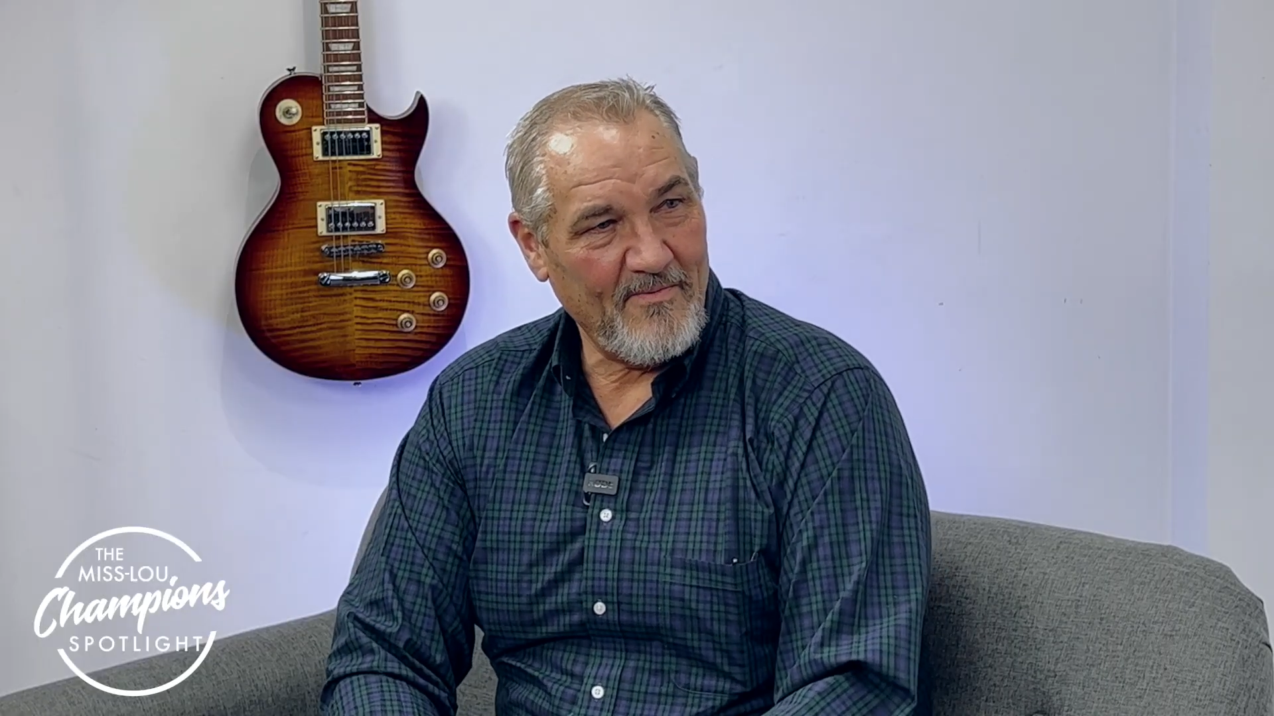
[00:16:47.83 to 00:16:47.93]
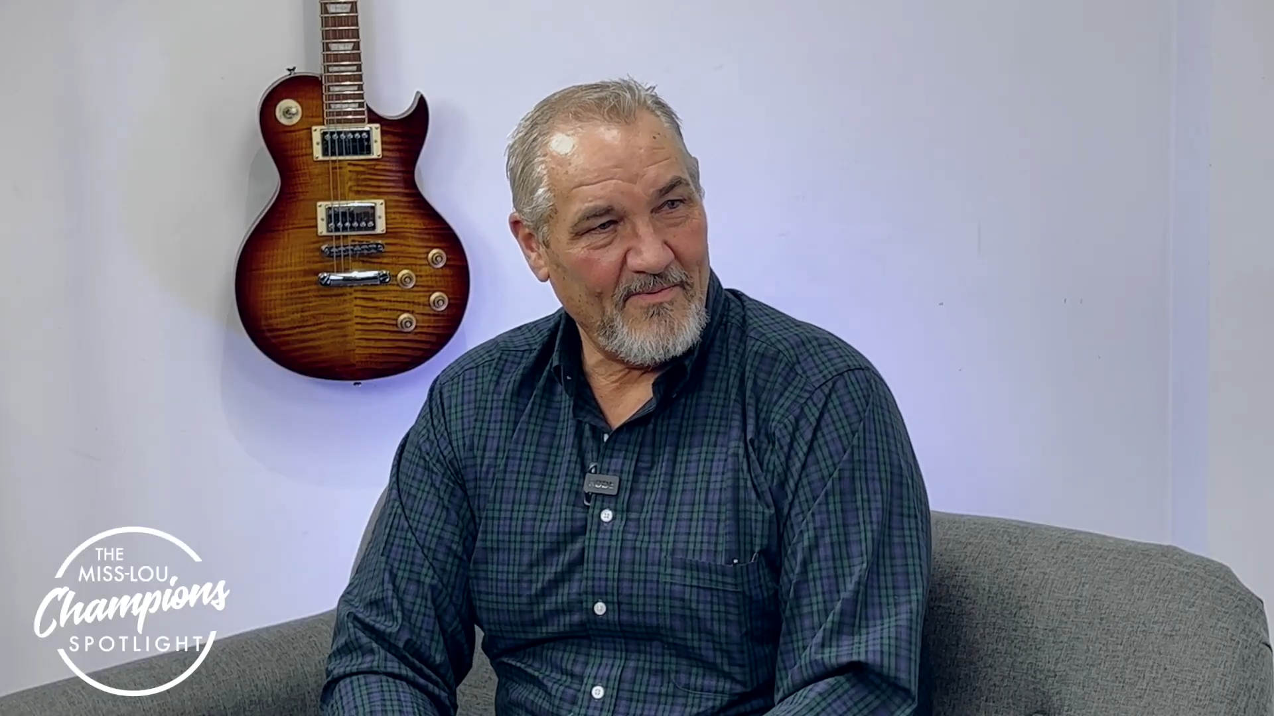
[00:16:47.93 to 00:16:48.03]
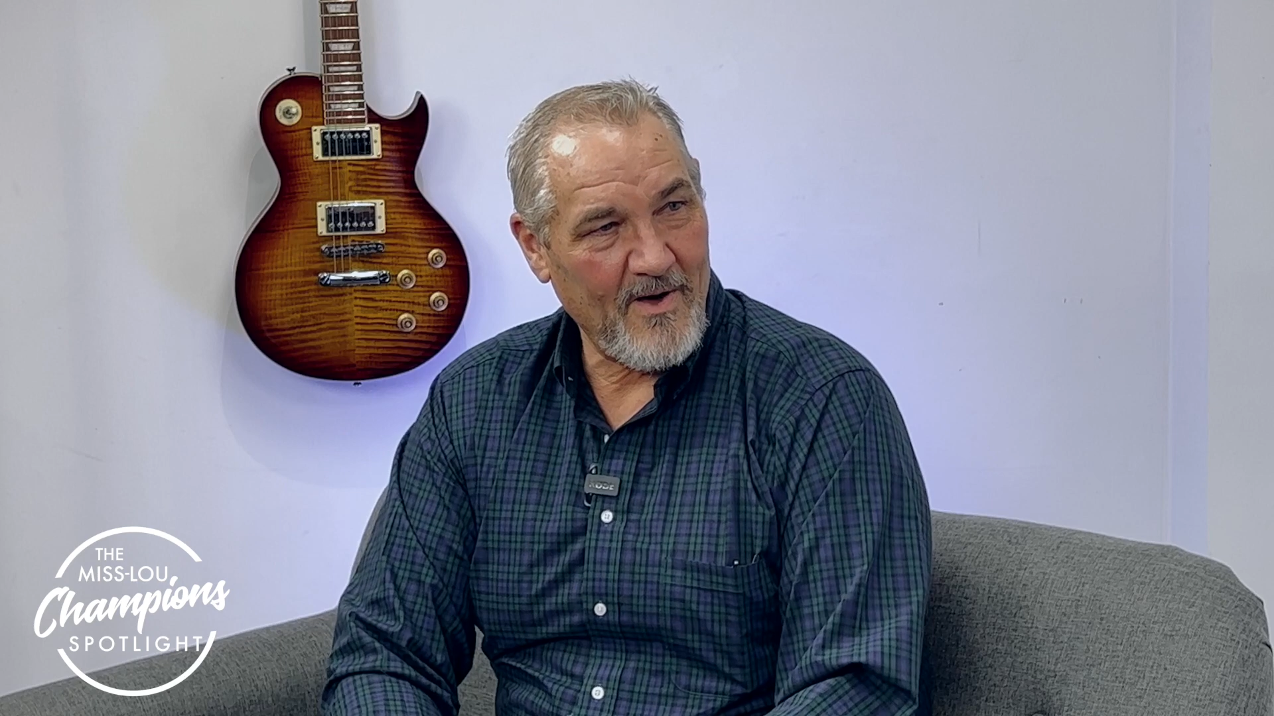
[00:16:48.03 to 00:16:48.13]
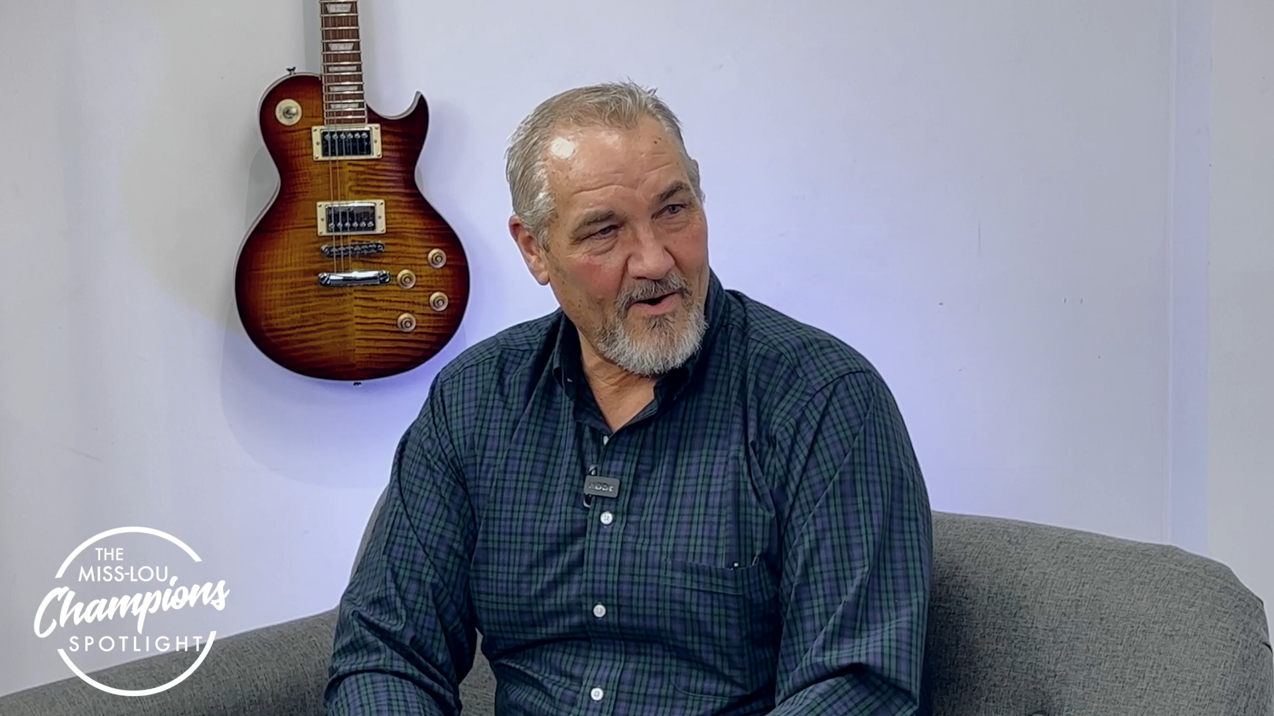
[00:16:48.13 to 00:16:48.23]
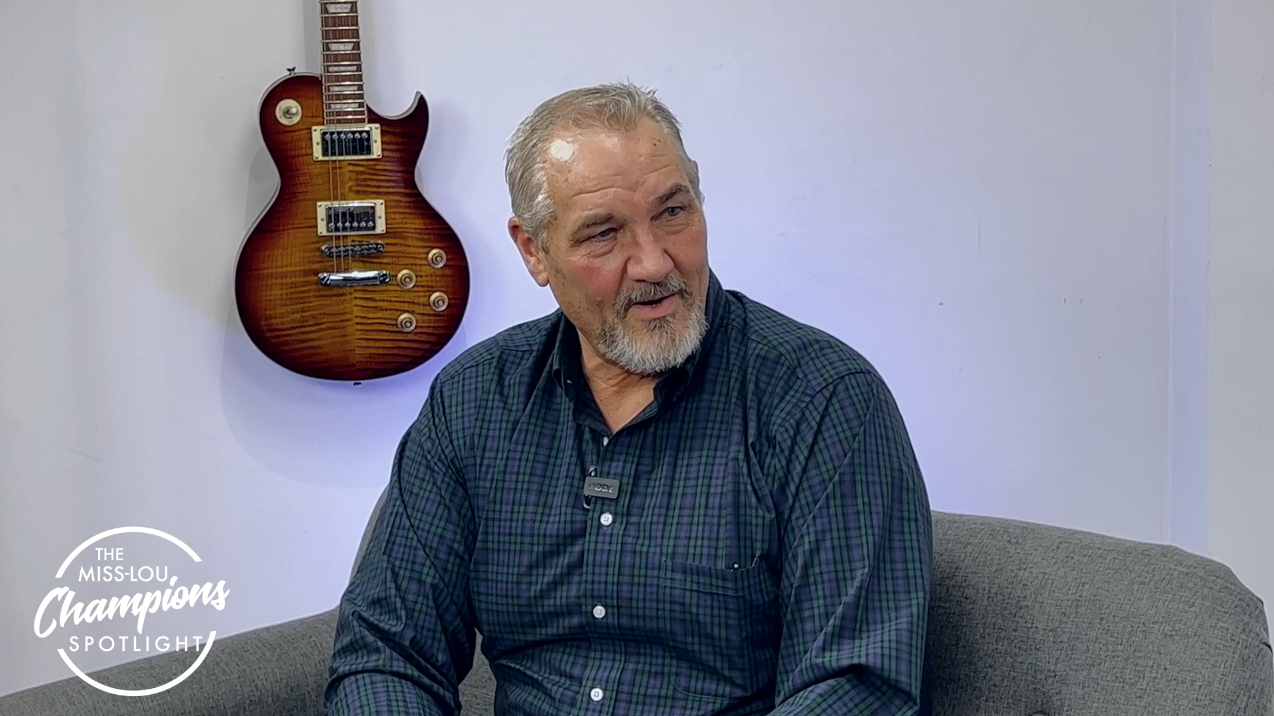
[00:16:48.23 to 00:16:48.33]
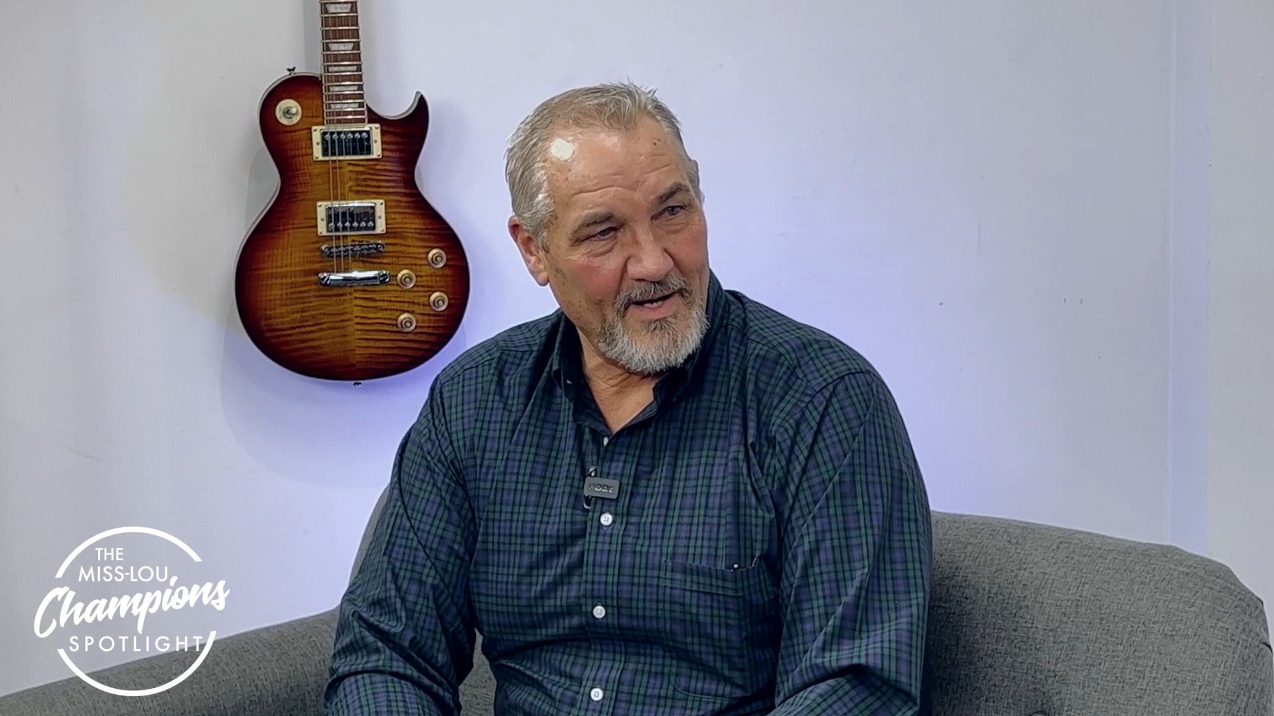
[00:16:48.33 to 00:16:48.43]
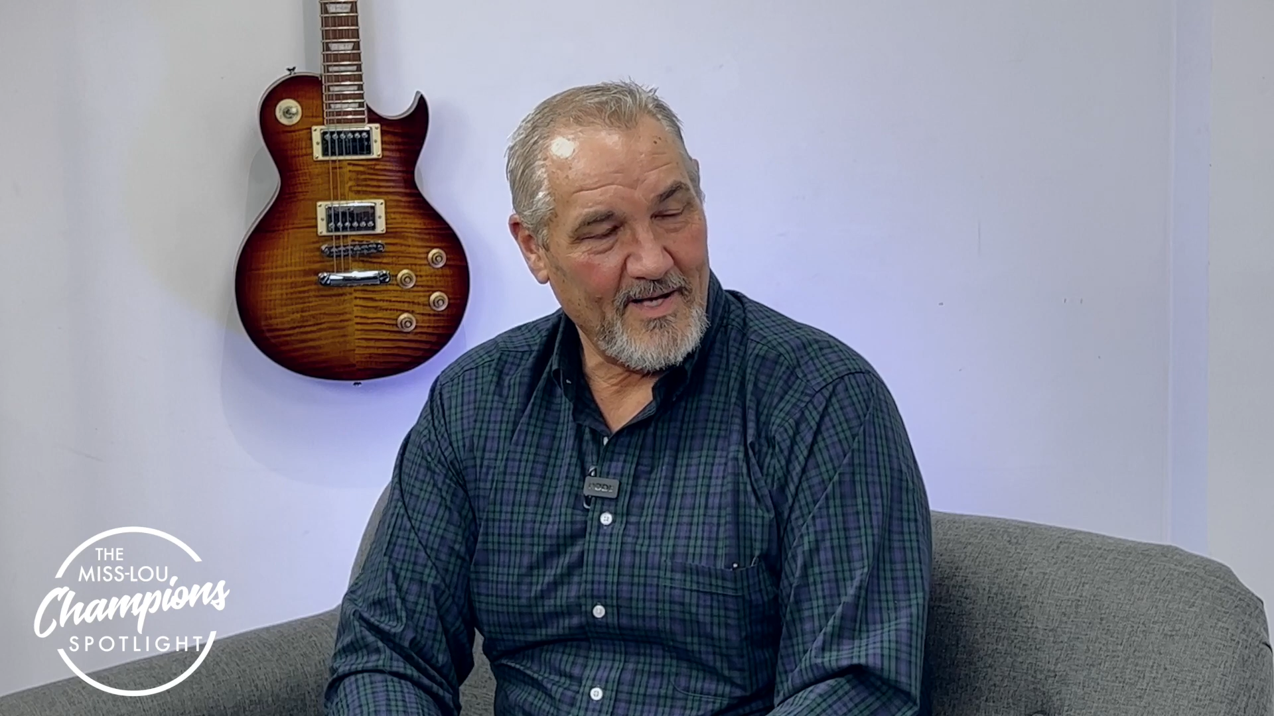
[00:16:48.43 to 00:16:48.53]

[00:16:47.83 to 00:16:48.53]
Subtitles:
Florida